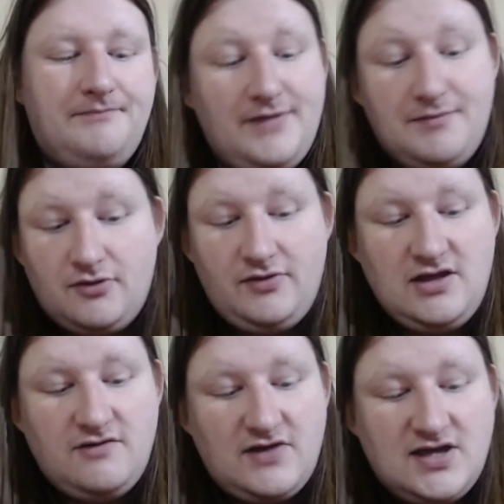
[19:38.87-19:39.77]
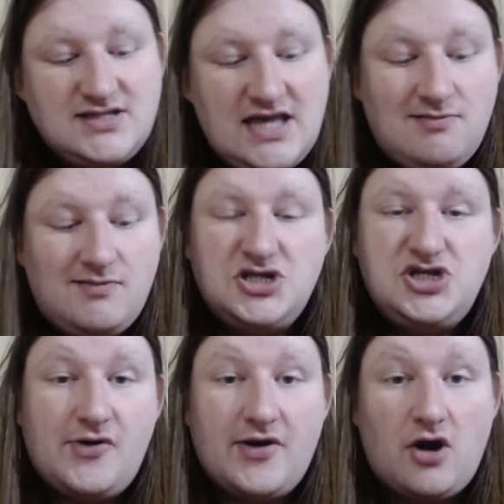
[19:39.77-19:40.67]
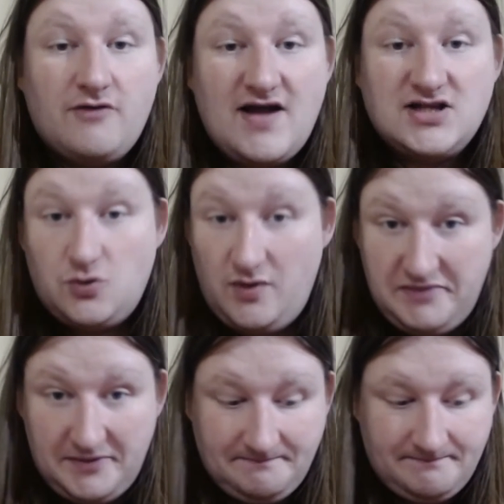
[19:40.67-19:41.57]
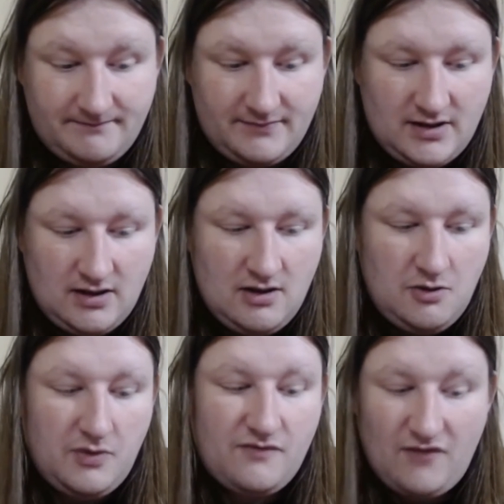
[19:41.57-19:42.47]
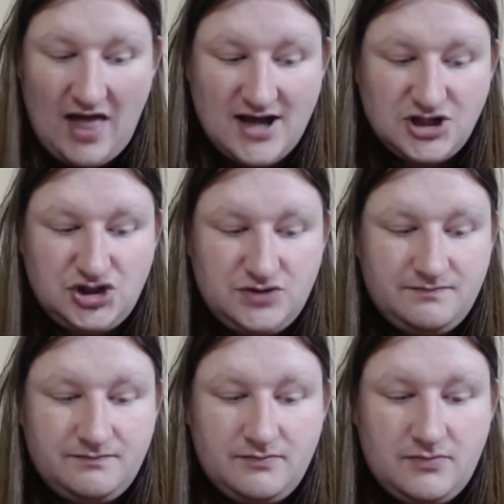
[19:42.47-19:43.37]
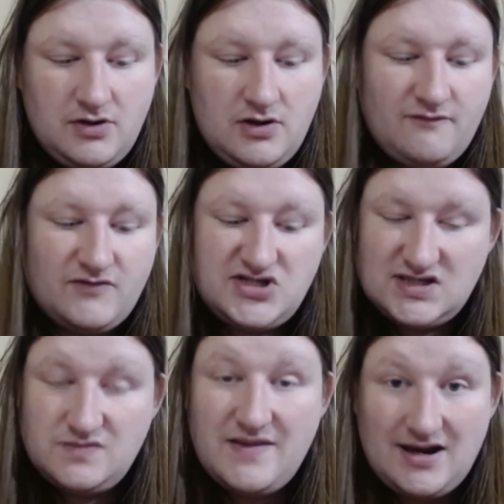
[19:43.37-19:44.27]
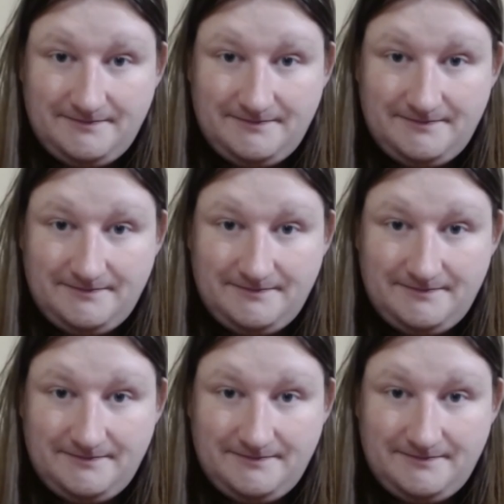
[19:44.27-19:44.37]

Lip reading: Ember Cleave is a legendary artifact equipment with Flash for 6 mana.